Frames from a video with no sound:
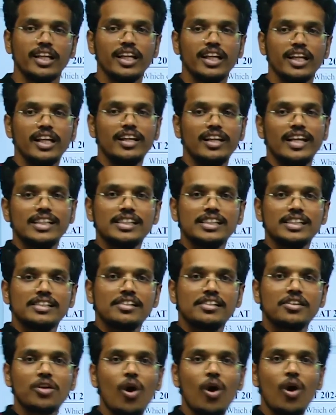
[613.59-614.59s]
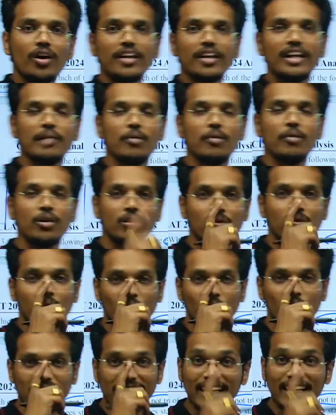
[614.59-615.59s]
It is talking about
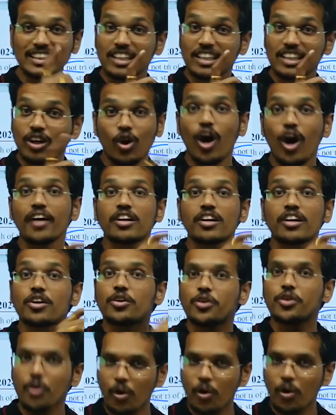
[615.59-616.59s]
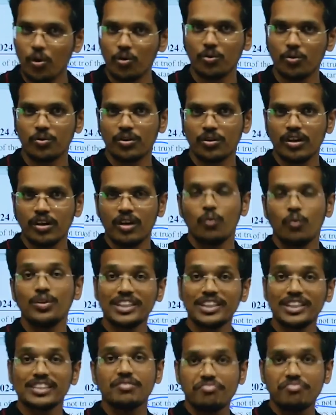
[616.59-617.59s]
which is not true, which
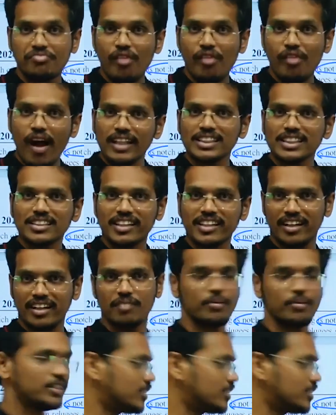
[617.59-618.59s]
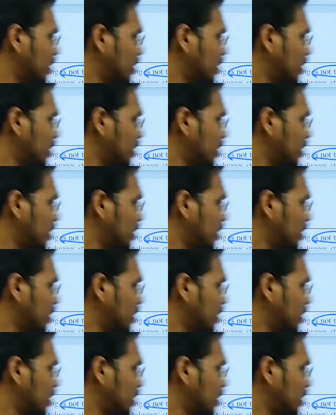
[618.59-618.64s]
is a false statement.